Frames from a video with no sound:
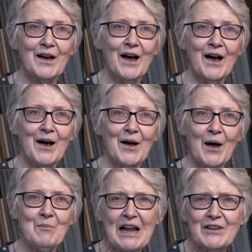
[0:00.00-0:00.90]

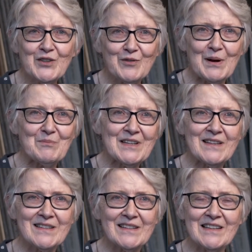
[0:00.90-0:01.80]
A manuscript
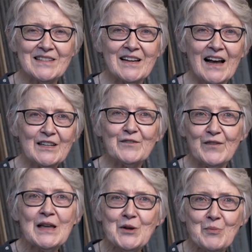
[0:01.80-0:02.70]
is a kind of
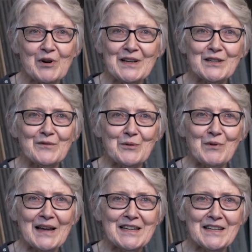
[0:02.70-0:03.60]
fingerprint of a
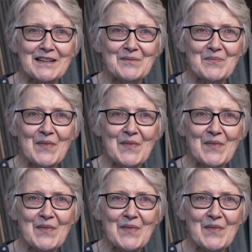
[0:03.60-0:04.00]
writer.